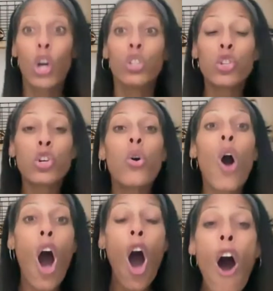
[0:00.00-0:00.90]
Do
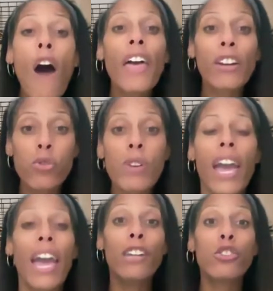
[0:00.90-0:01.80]
all that you
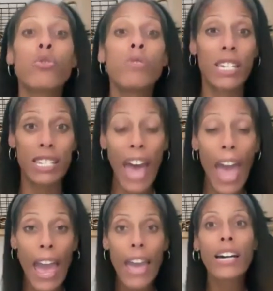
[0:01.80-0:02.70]
can do
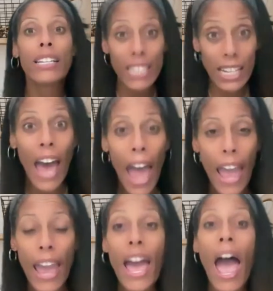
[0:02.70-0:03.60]
today,
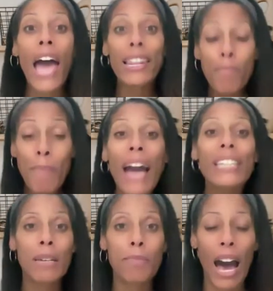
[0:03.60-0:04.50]
and
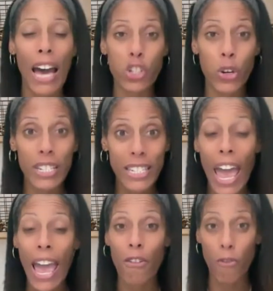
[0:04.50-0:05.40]
maximize your
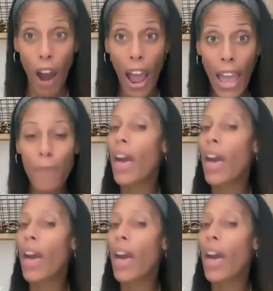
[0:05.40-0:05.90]
day, right?